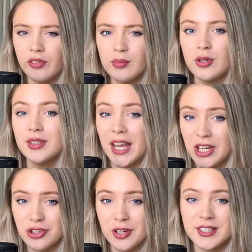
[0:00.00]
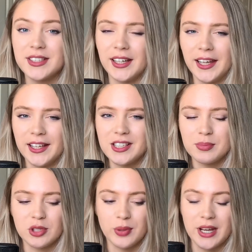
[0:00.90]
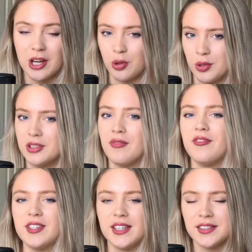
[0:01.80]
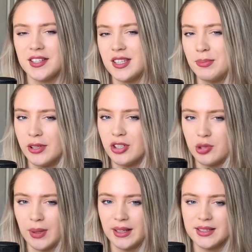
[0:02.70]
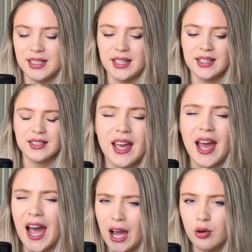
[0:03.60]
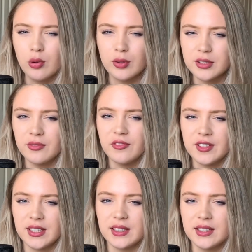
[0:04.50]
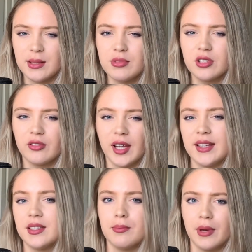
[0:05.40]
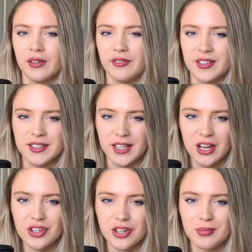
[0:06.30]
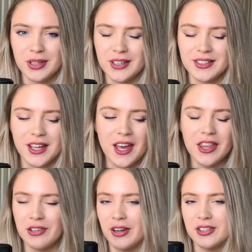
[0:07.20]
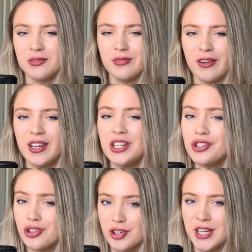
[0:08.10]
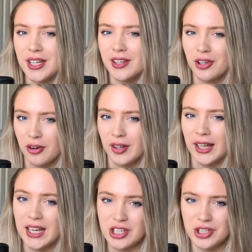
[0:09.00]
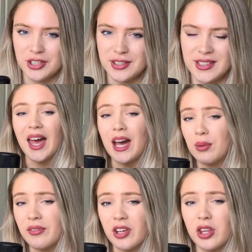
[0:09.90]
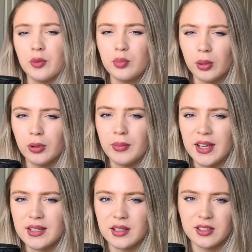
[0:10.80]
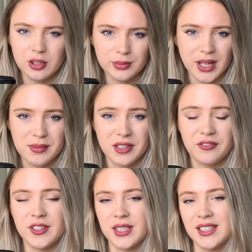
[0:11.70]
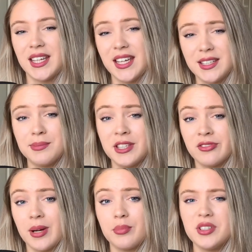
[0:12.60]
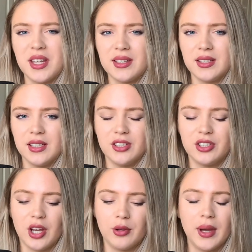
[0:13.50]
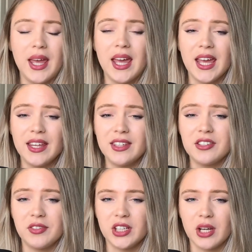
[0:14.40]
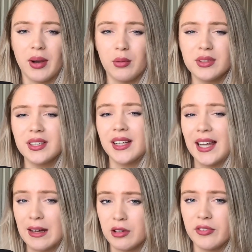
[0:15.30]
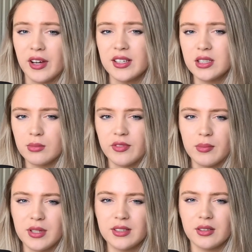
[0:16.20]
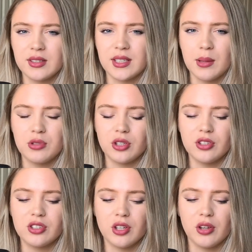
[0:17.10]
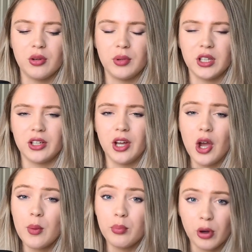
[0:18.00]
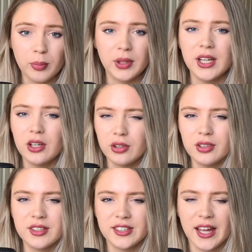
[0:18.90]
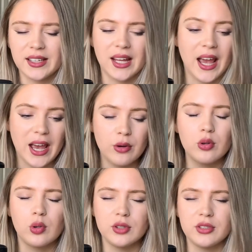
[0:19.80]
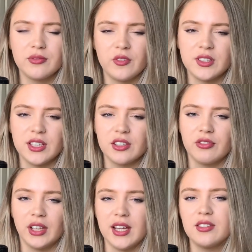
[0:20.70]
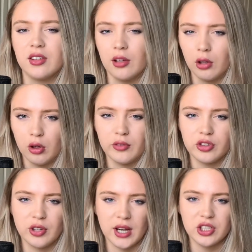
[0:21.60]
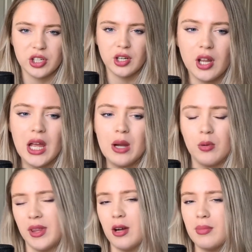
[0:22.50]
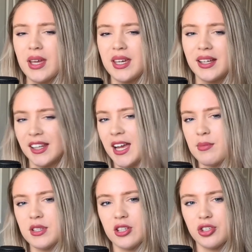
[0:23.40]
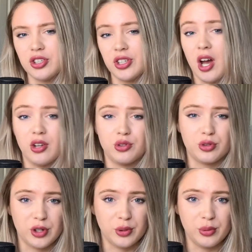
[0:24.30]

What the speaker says: the most interesting links between quantum physics and spirituality is how quantum physics seems to relate to manifestation, because there are some very intriguing correlations. However, the problem is that sometimes the physics is misrepresented. So in this video, I want to clarify some of the misconceptions so that we can properly understand how quantum physics relates to the law of attraction without making claims that just aren't true.